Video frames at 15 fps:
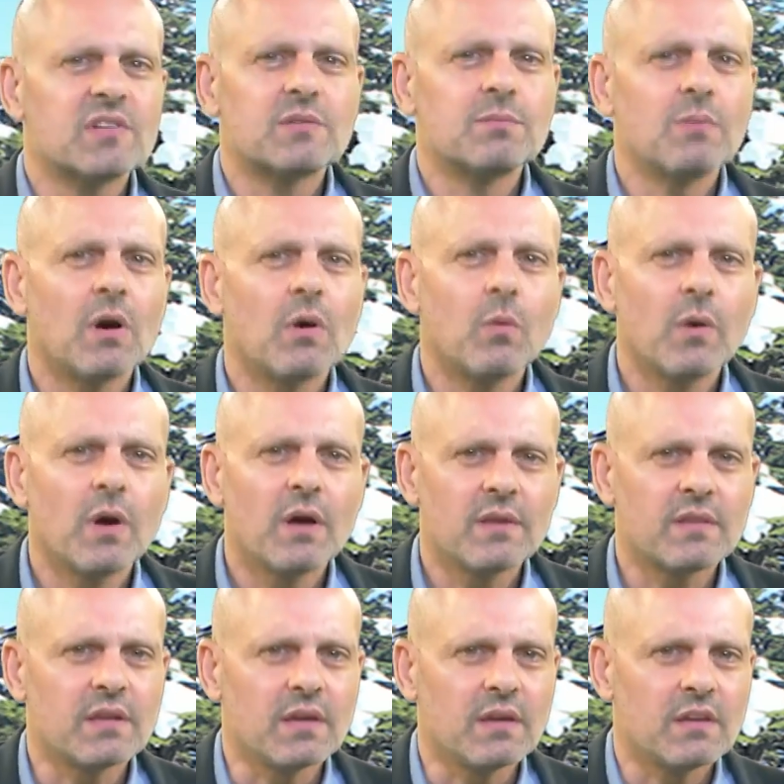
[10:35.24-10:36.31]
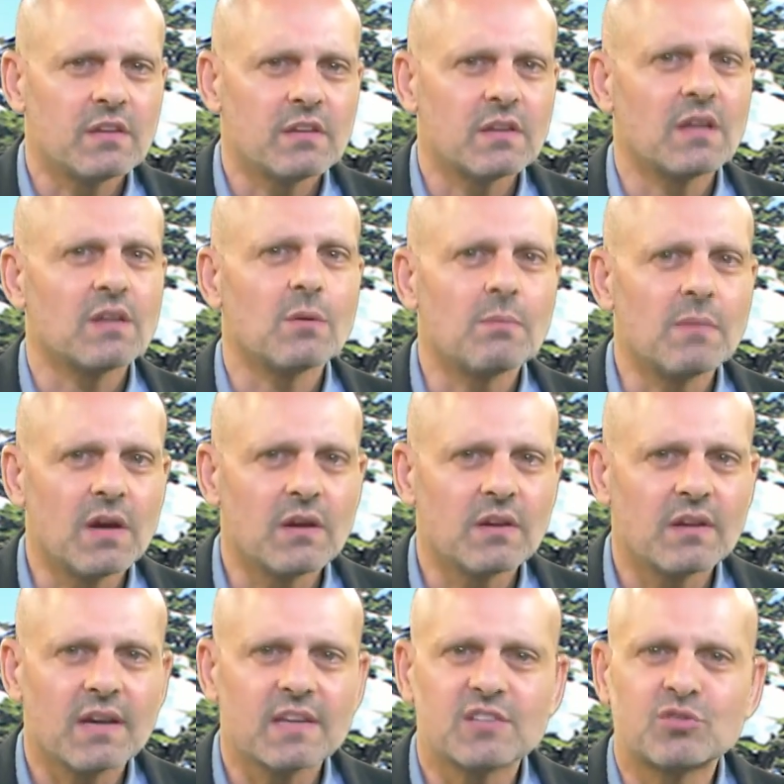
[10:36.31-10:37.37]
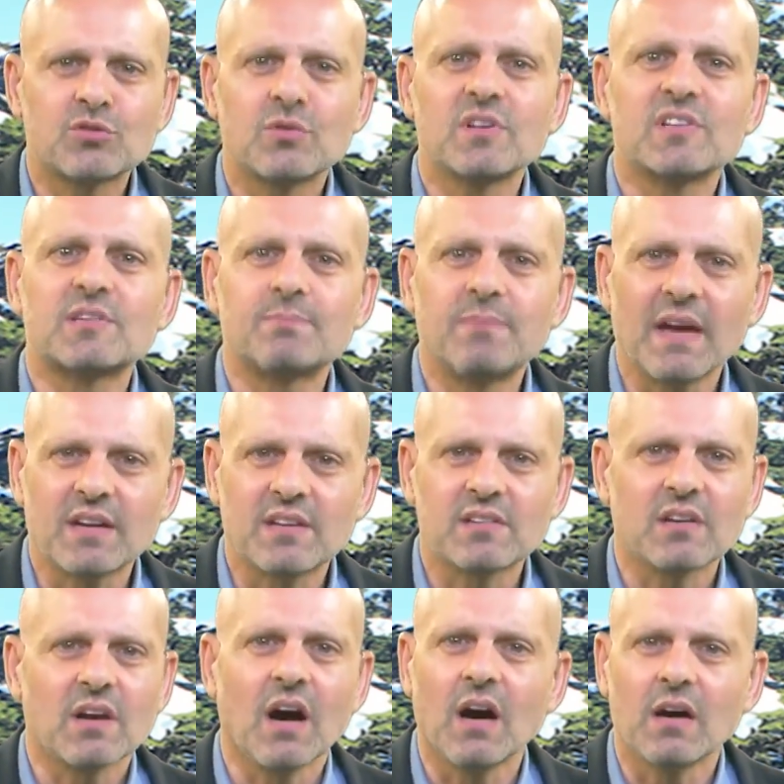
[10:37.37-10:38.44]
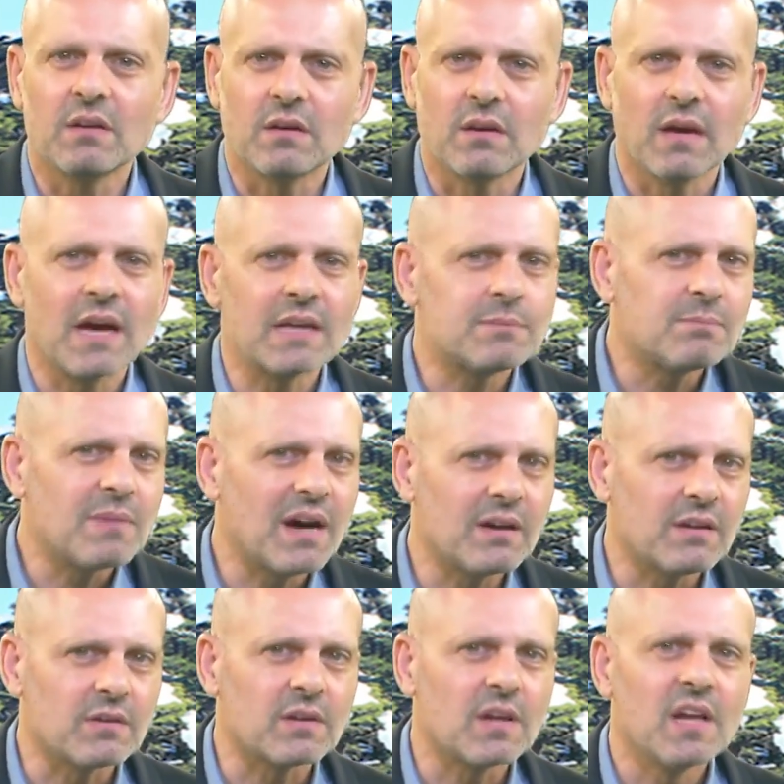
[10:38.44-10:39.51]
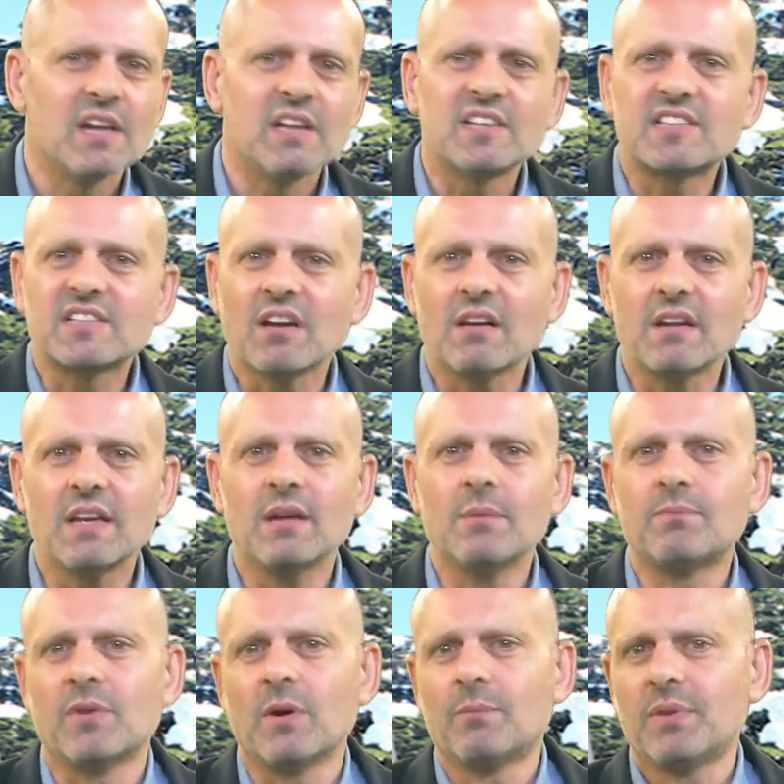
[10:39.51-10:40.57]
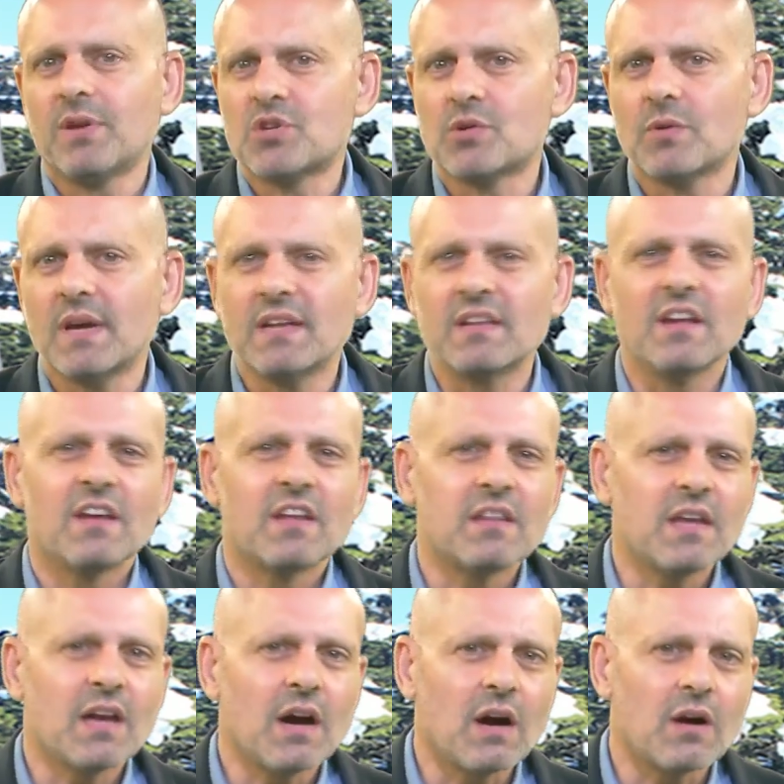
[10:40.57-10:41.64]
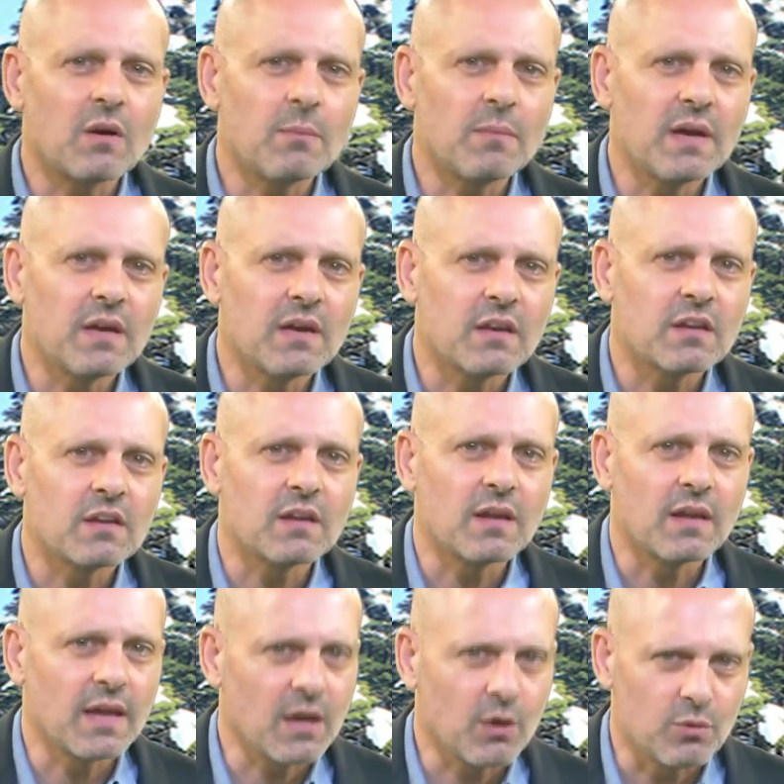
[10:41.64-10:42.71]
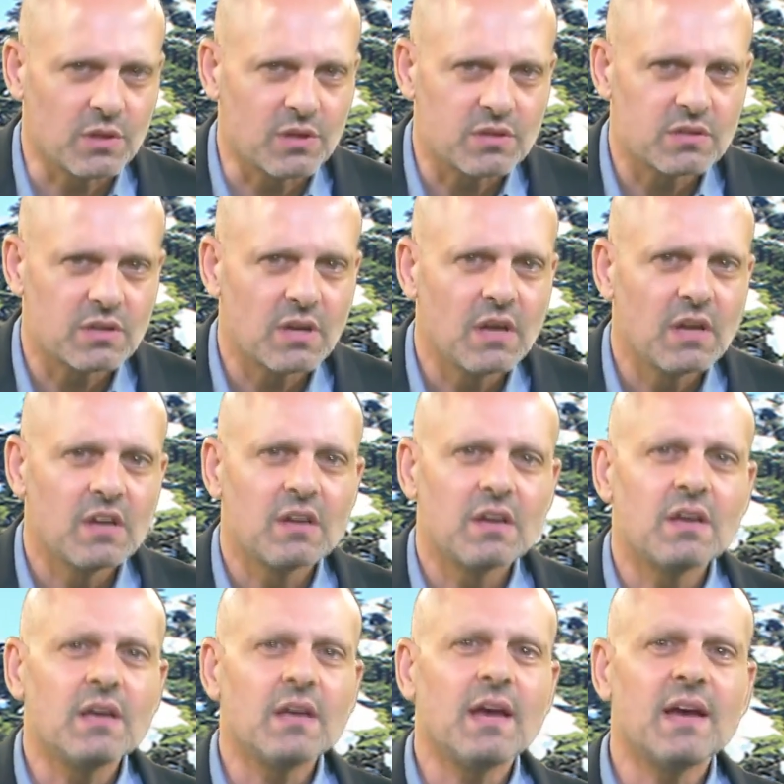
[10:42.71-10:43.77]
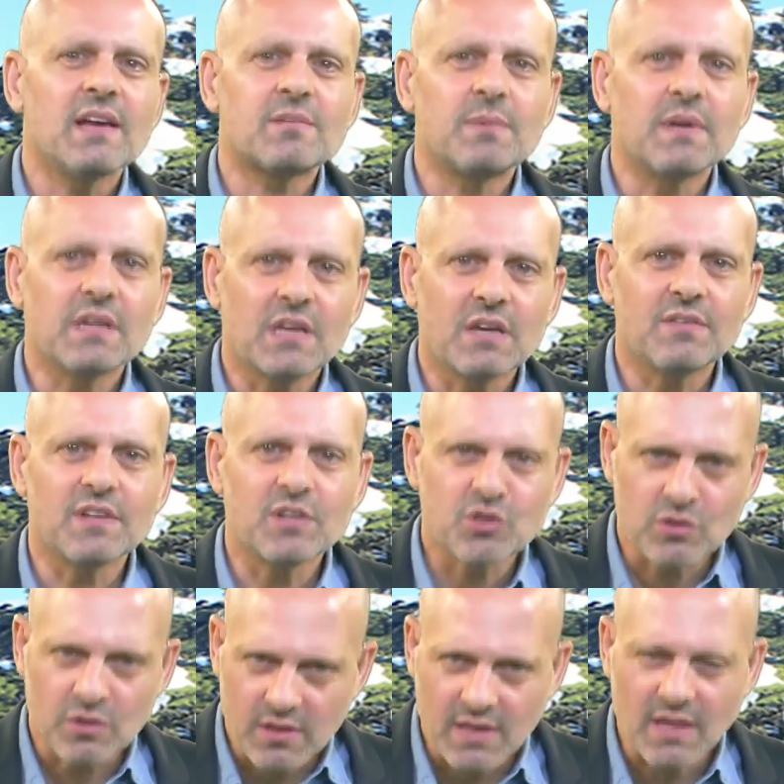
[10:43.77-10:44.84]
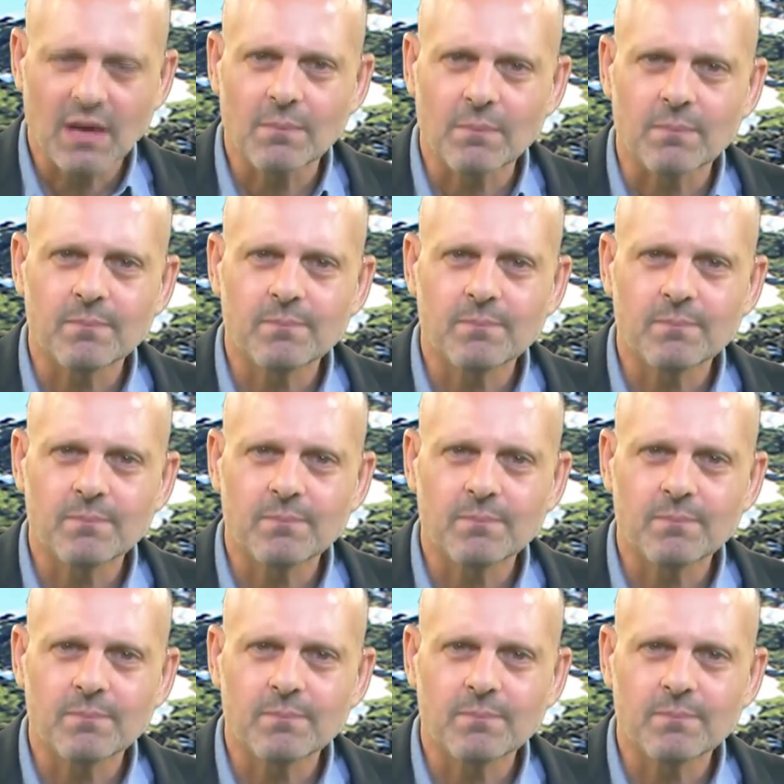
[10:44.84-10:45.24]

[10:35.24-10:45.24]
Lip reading: more worthy than the Maronites to respect, honor, admire, study and perpetuate the Aramaic language? It has been given to them.